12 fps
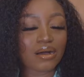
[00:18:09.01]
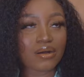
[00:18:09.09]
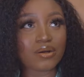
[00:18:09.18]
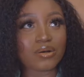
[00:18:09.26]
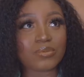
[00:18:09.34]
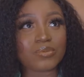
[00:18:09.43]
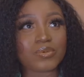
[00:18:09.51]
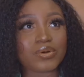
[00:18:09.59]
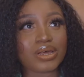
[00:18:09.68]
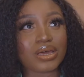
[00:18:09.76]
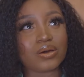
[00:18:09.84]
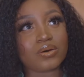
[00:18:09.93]

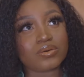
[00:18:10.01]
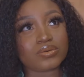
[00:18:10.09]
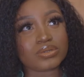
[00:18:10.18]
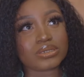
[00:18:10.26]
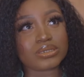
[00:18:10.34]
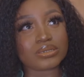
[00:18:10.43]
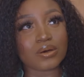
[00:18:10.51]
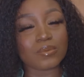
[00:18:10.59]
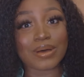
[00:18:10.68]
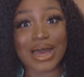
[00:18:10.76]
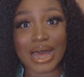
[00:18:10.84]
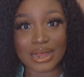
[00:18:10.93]
what else,
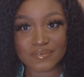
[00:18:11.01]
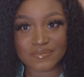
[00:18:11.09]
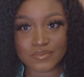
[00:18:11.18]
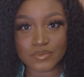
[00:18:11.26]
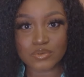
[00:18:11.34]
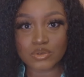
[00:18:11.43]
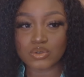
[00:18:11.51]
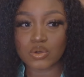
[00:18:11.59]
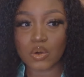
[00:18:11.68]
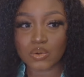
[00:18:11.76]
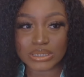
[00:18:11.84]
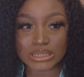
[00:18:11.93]
hard food,
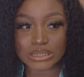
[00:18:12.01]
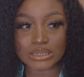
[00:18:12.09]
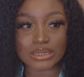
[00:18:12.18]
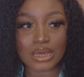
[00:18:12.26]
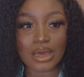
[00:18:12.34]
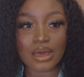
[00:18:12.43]
toast,